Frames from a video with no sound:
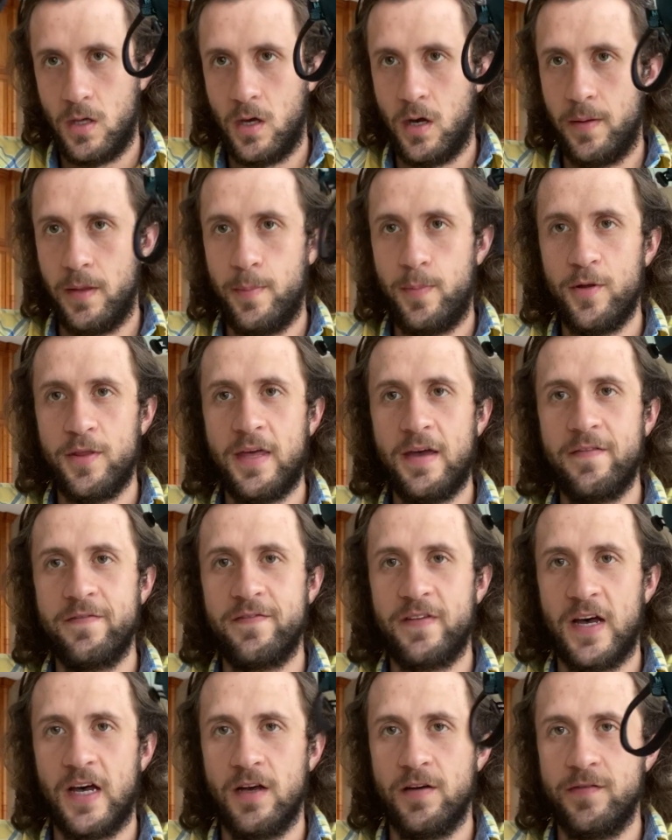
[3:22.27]
They both
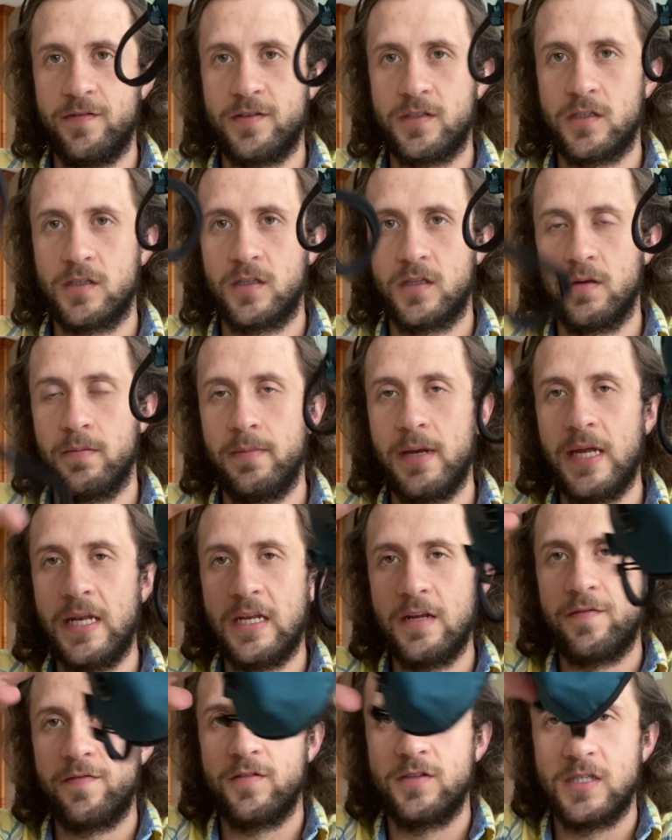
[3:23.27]
have valves. The main
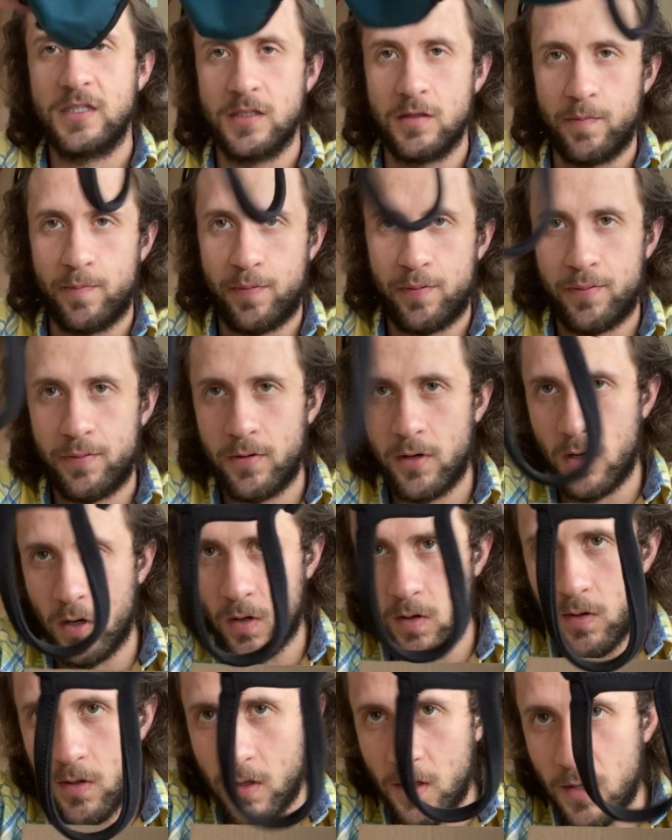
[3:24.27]
difference is the
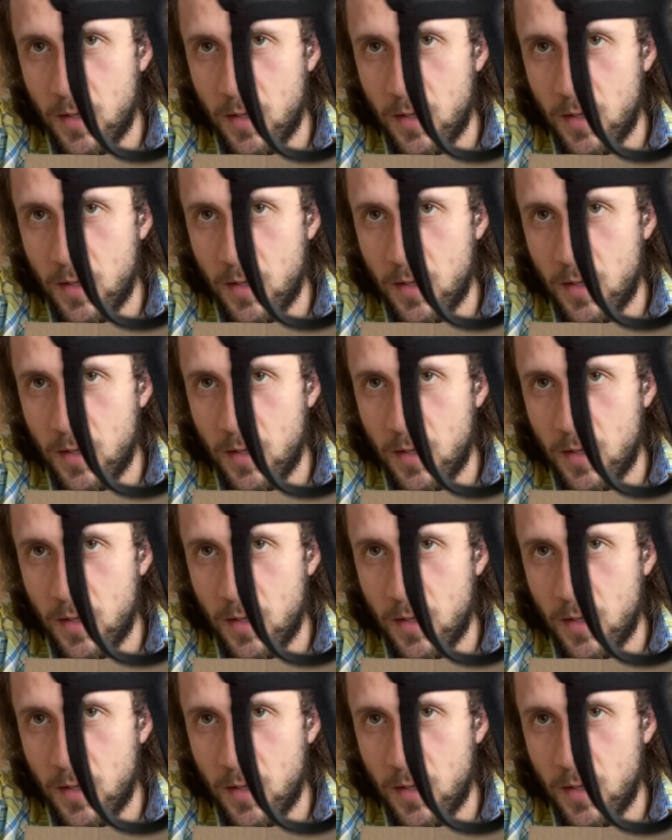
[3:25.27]
Pro.